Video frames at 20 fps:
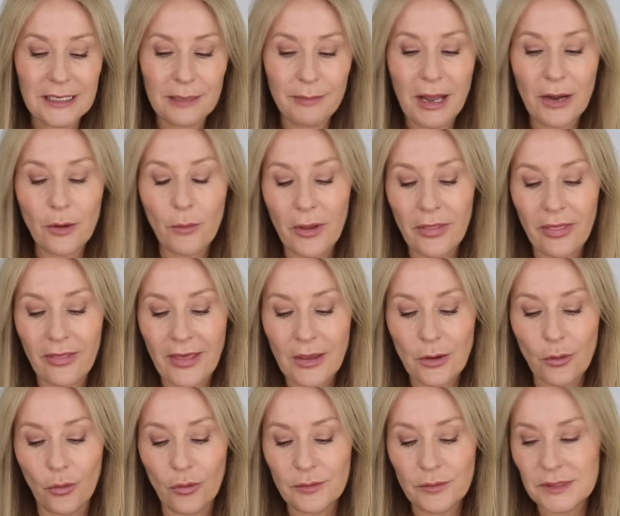No matter whether they
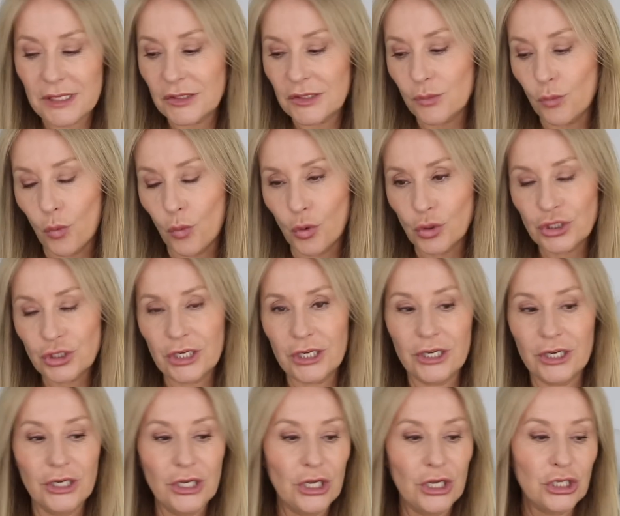call themselves
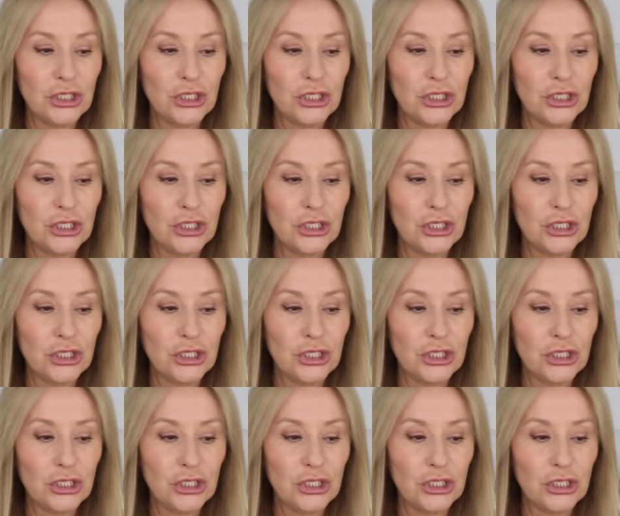water,